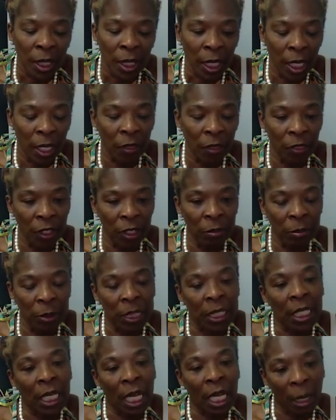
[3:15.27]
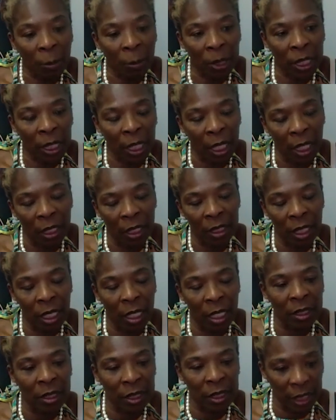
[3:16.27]
And then becoming a
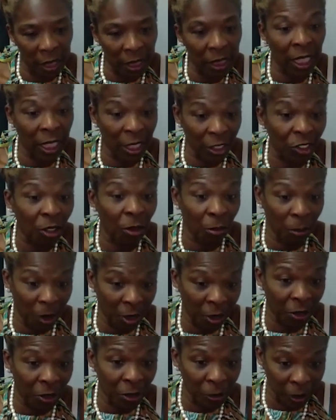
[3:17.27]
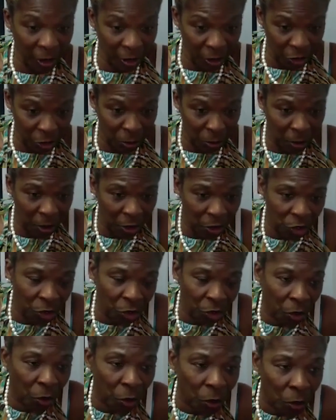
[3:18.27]
young teenage mother, as you
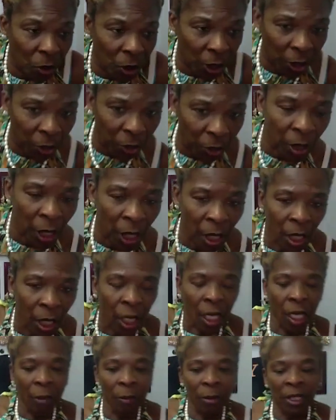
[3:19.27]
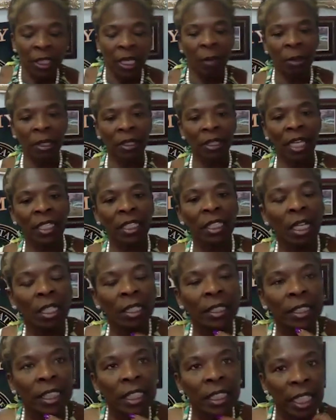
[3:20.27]
mentioned earlier, becoming that
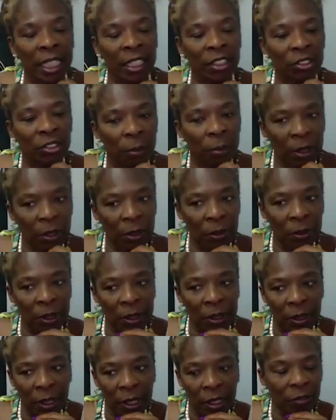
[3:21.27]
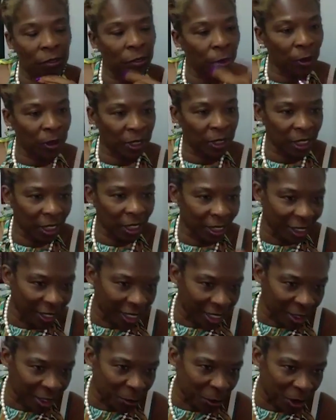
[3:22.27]
young teenage mother at 14. The
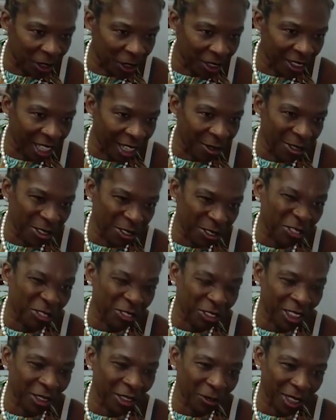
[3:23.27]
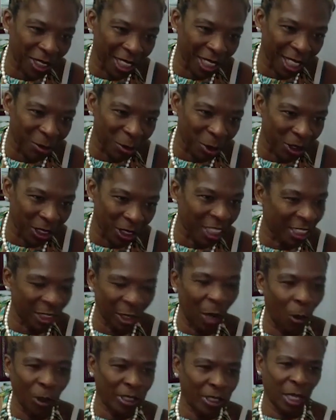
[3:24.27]
next month, I was 15 when I had Marquise.
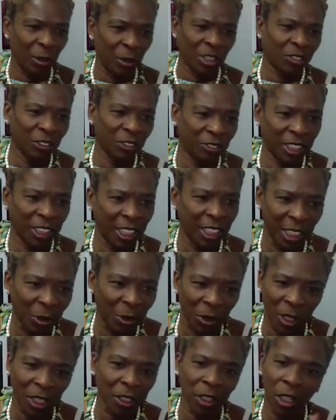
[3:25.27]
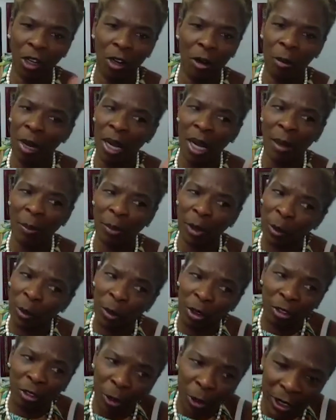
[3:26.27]
I always say I was 15. They were like, no, Mom, you
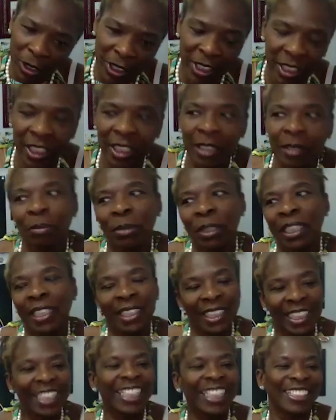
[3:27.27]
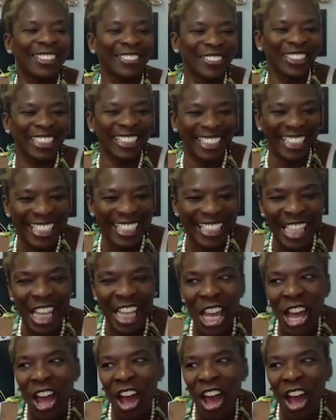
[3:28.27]
were 14. But it is what it is.